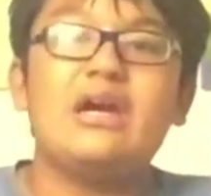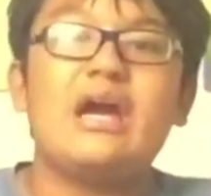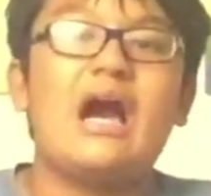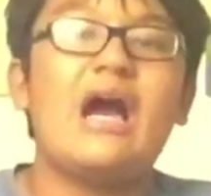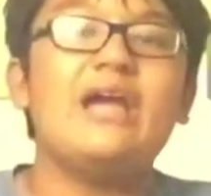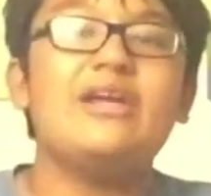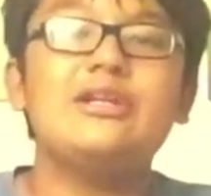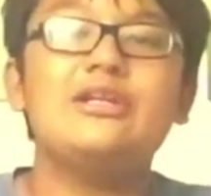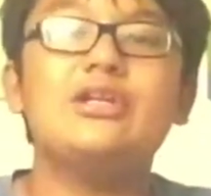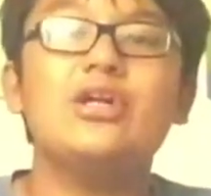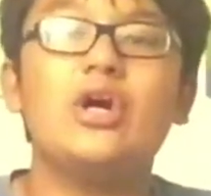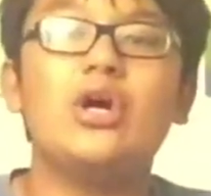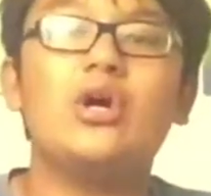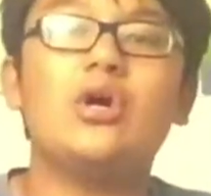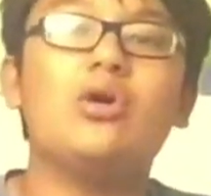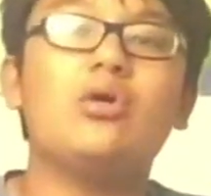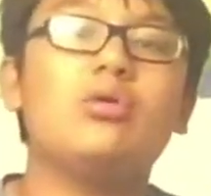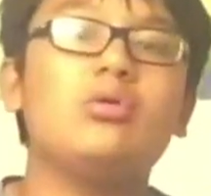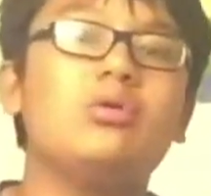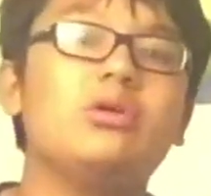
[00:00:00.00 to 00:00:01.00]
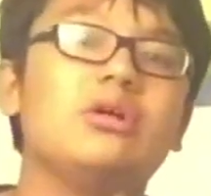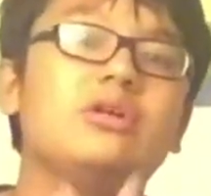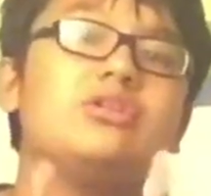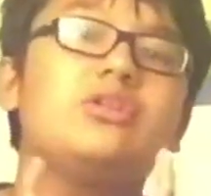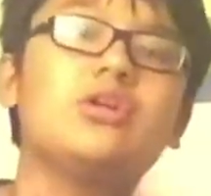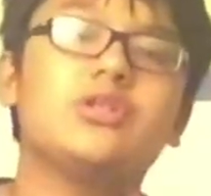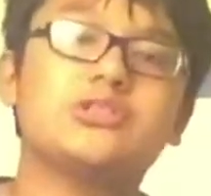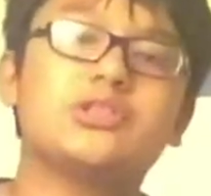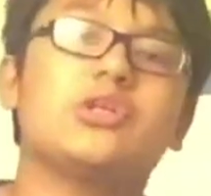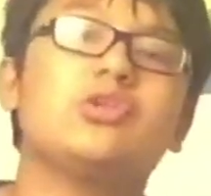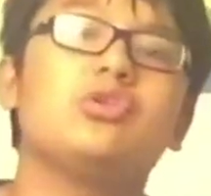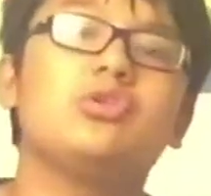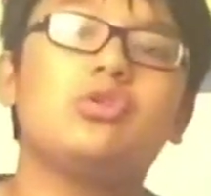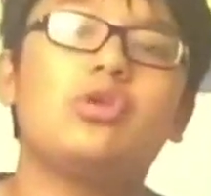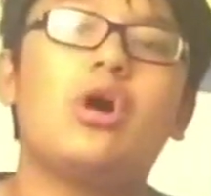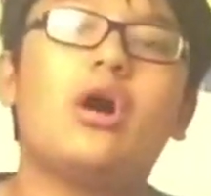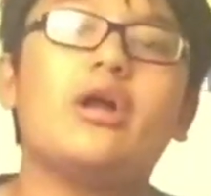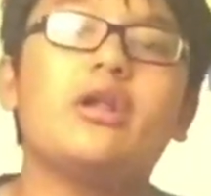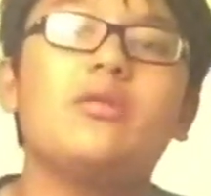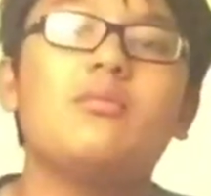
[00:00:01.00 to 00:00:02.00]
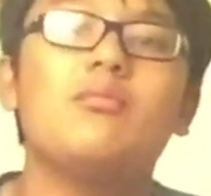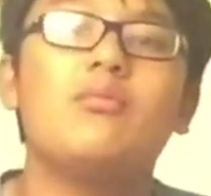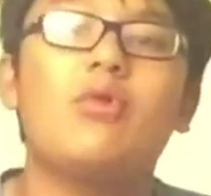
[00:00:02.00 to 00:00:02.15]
I know there's a lot of